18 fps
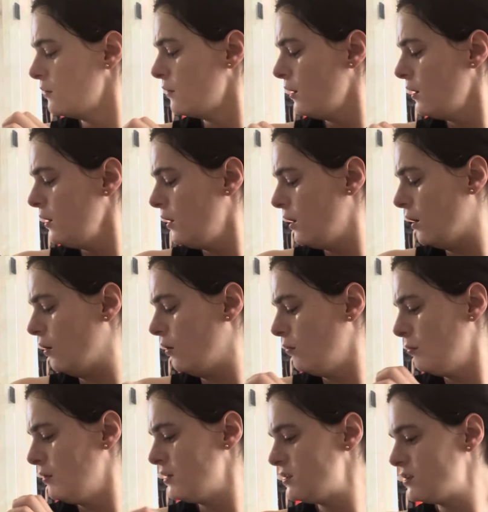Right
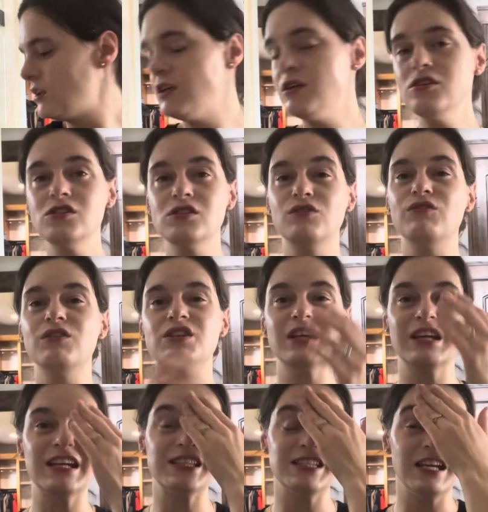now, my skin just feels
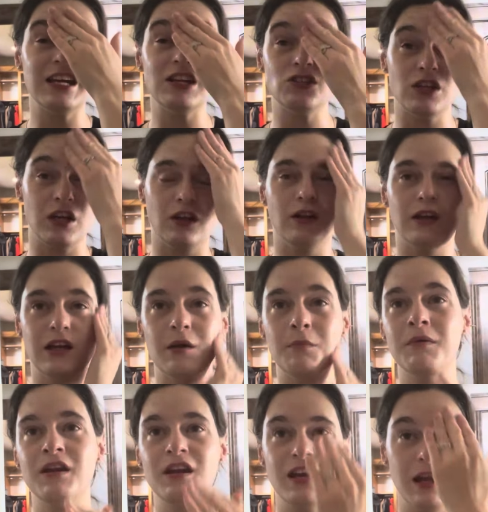like it's itching, like I've
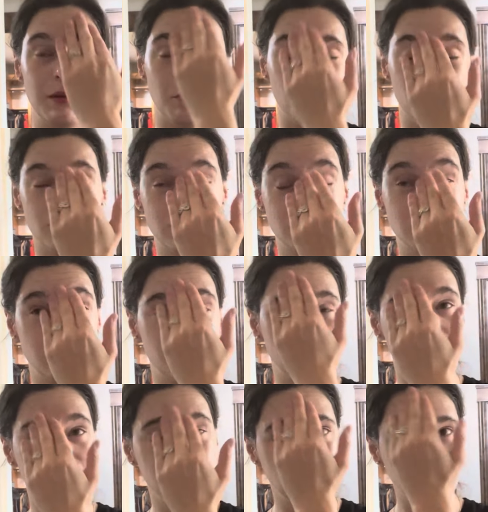been nibbled or
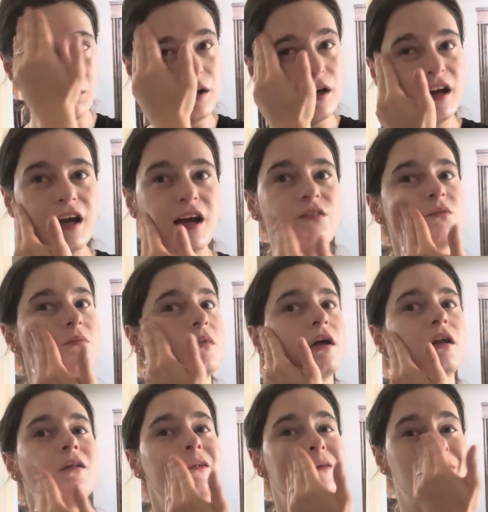something, but I haven't
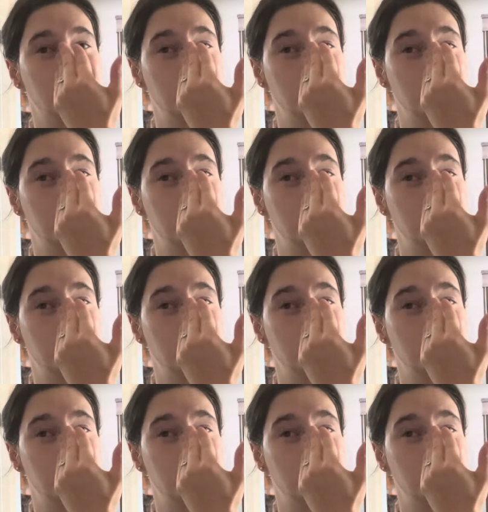been.